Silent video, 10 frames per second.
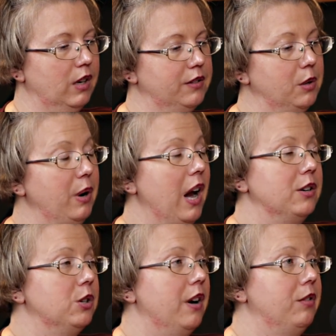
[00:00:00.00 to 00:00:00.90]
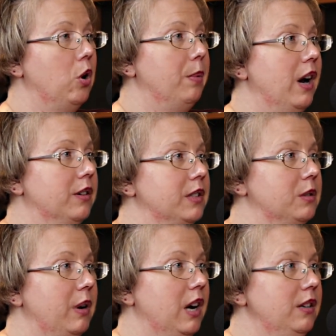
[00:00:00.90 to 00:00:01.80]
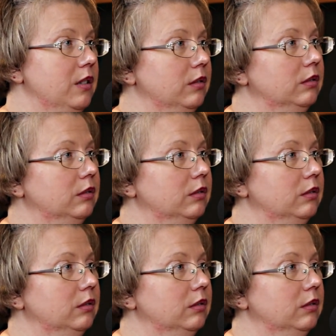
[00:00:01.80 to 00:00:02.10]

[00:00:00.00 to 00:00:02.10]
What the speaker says: So we do have an open house this weekend.